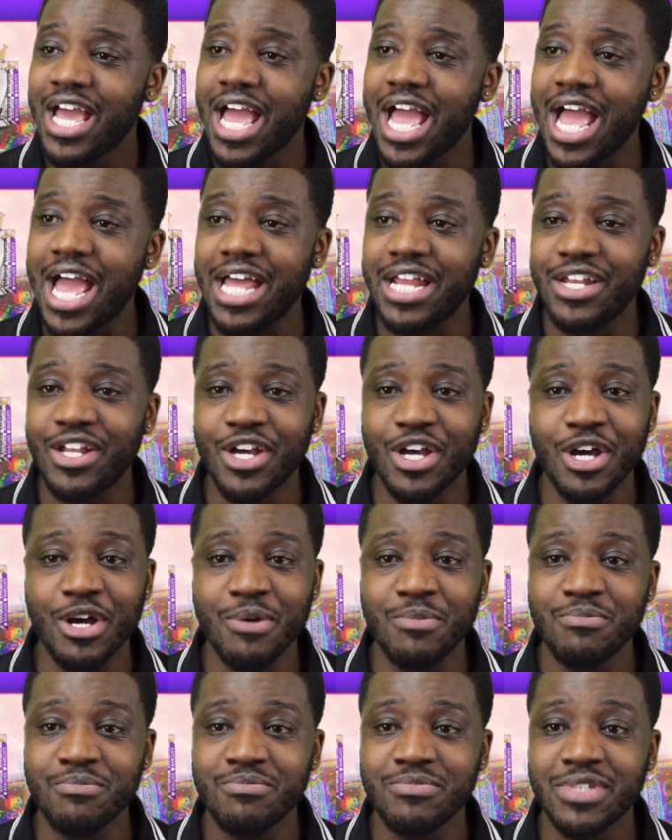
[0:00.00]
And
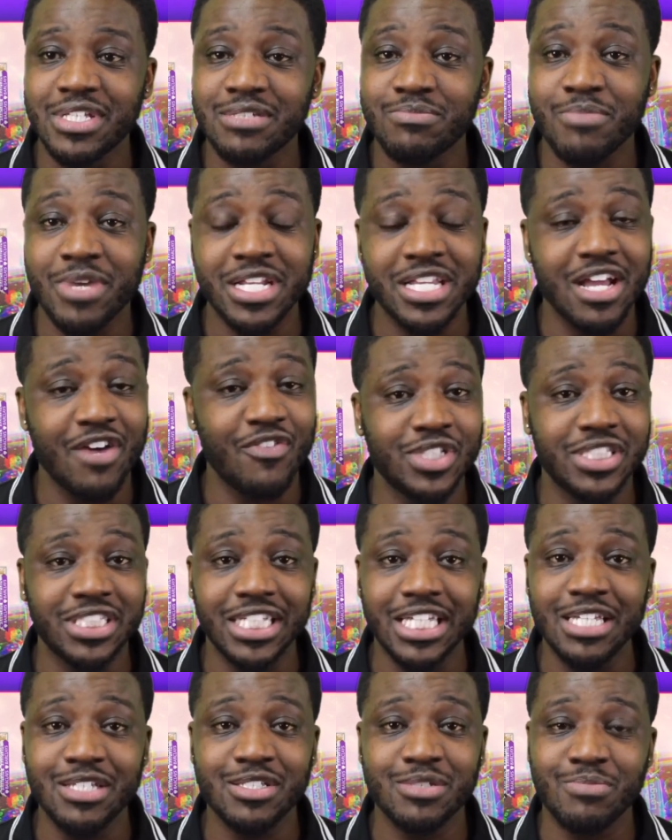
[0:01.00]
there's many
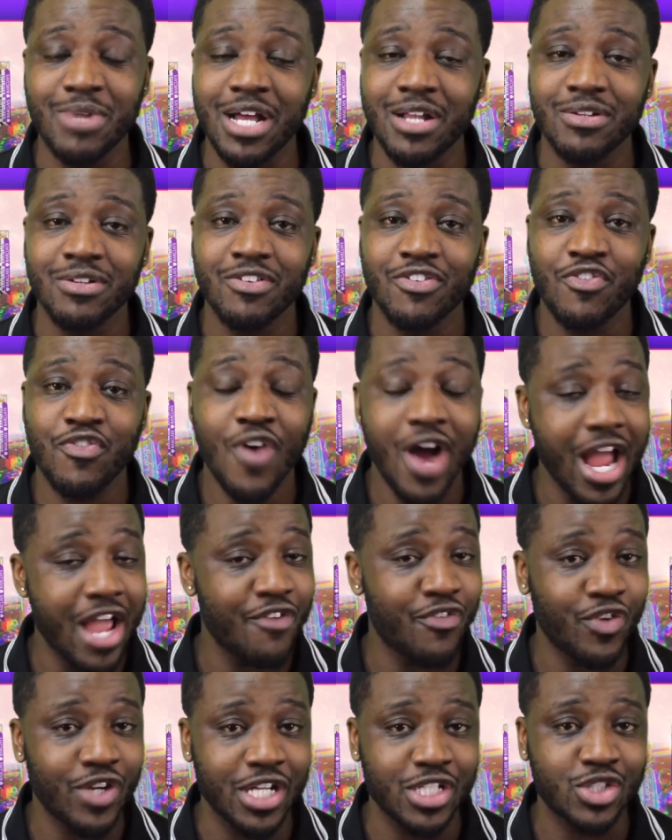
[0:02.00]
teams, man, fighting
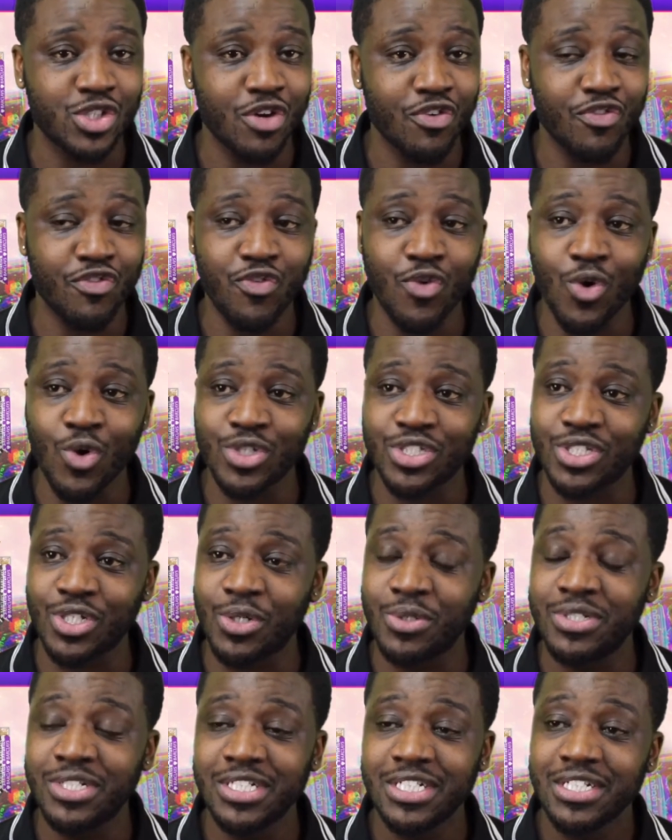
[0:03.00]
for that top 4.
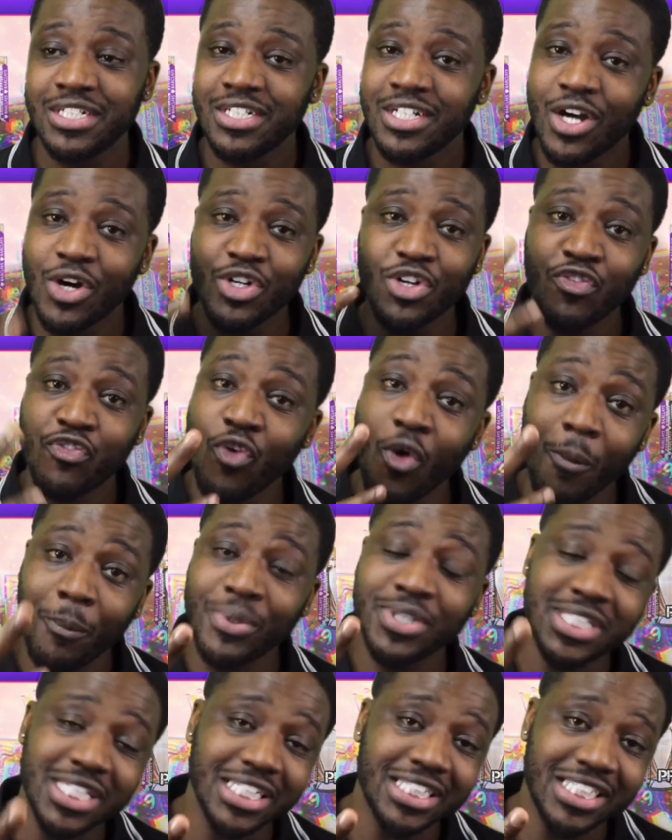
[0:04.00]
So only 4
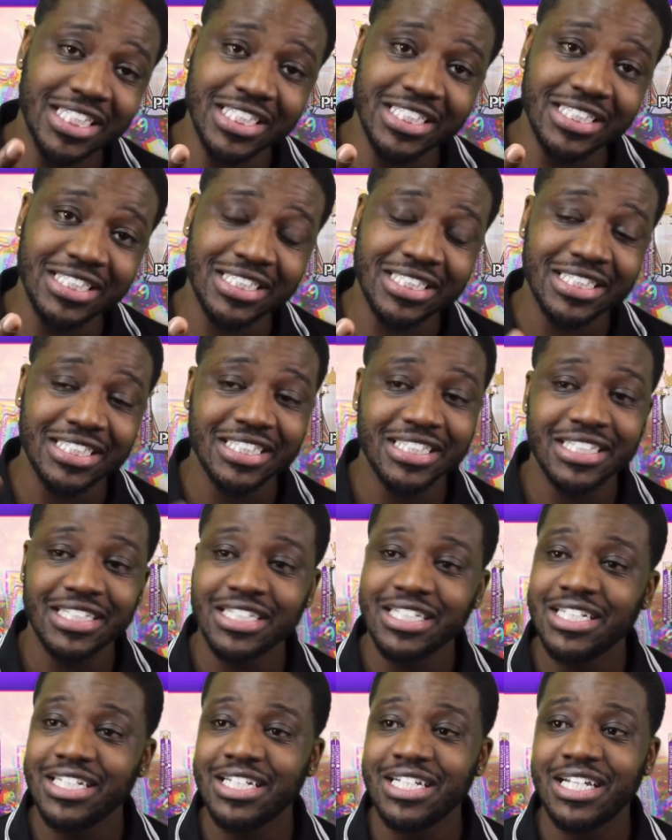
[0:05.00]
positions
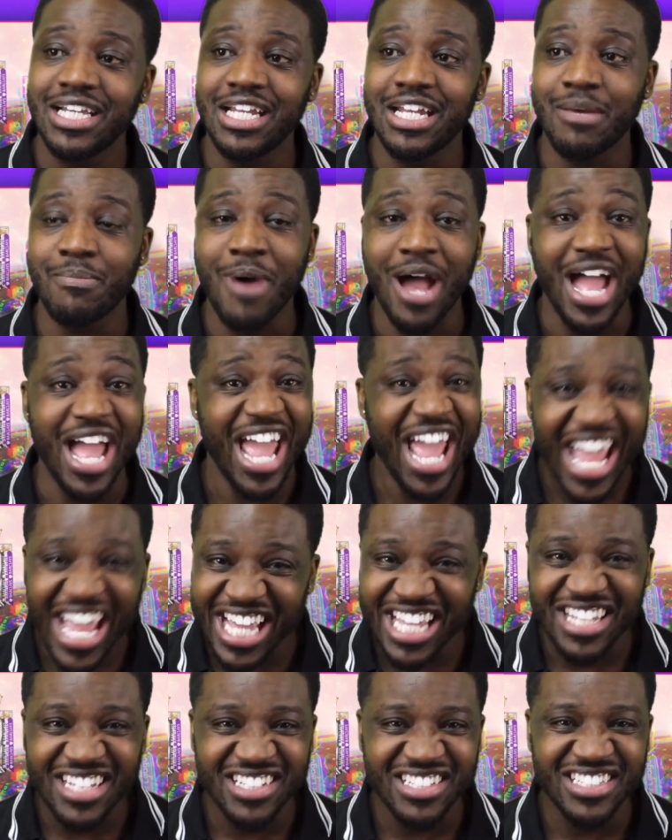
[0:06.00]
and about
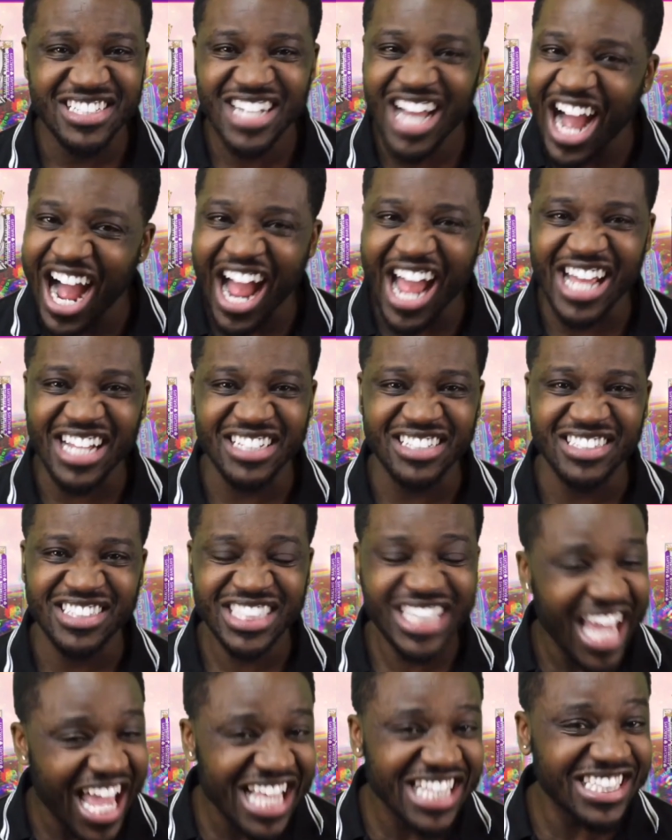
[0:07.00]
8, 9,
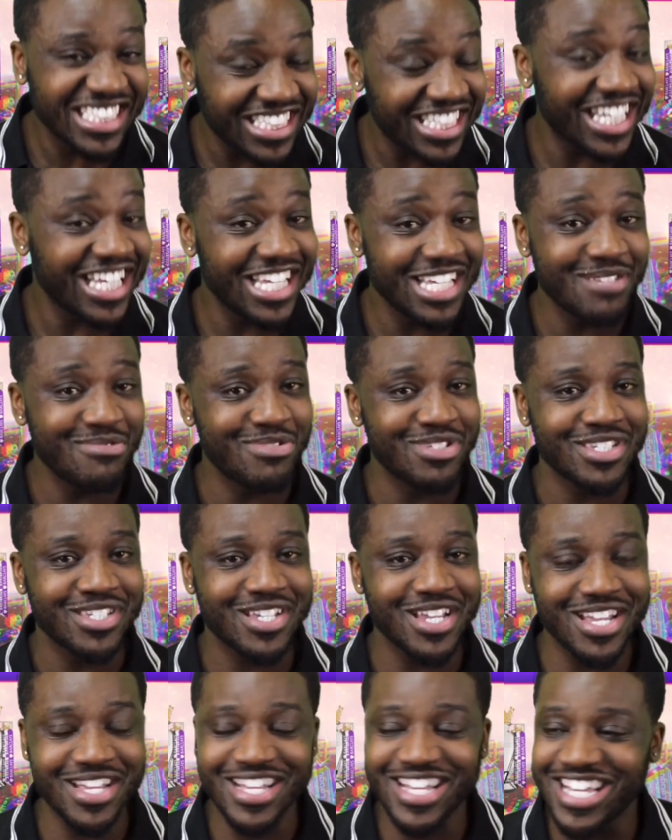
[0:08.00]
10 teams
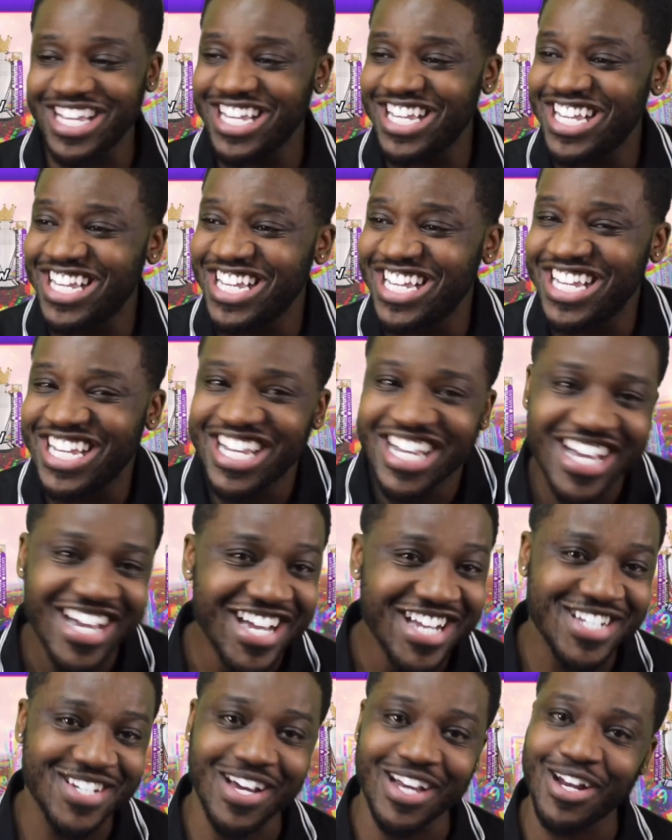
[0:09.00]

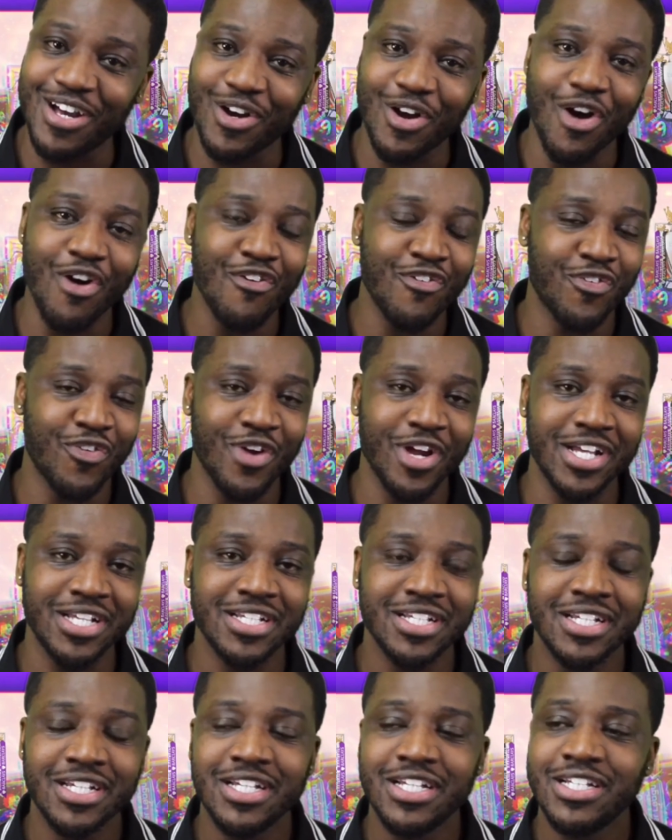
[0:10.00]
trying to go for it.
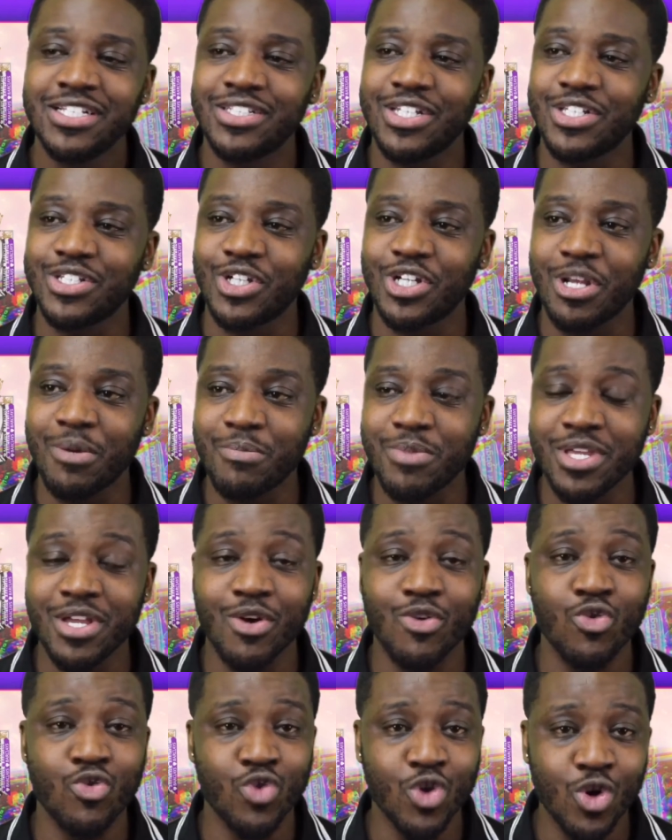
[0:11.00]
So it's going to be a
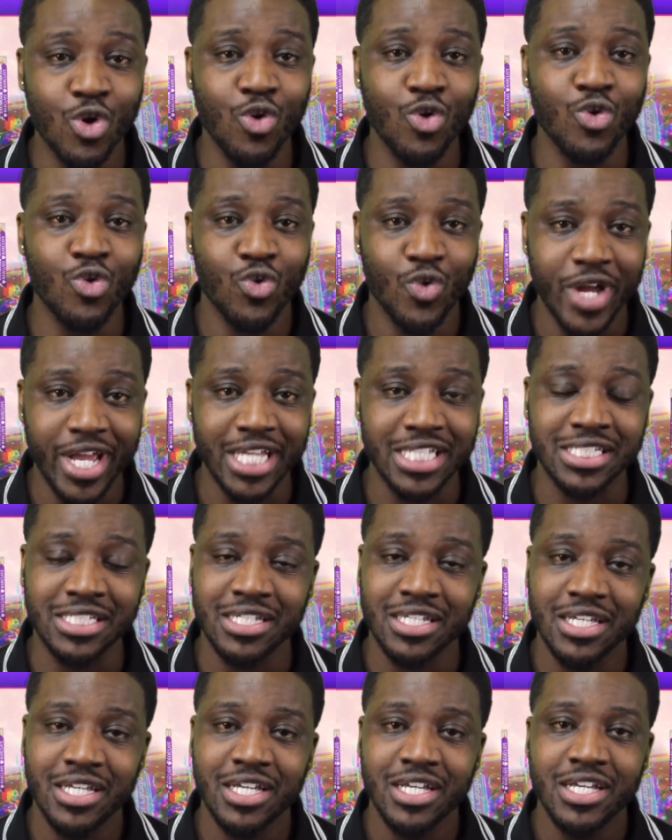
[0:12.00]
real
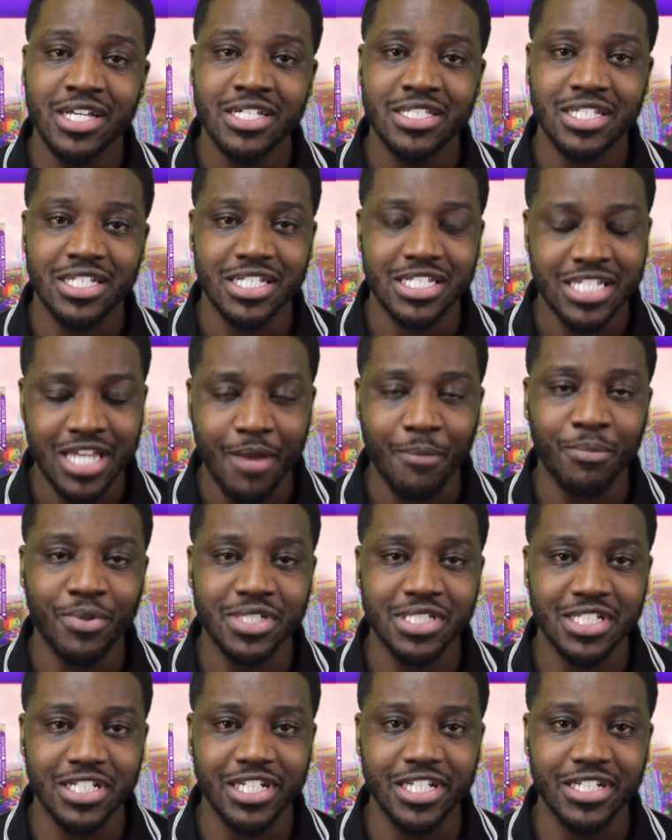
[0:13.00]
race to the
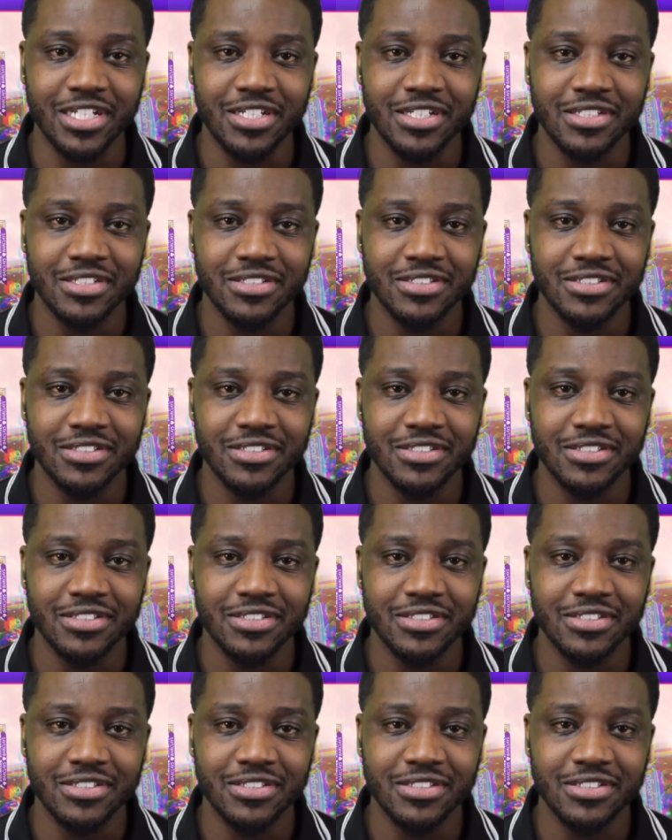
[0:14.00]
Champions League.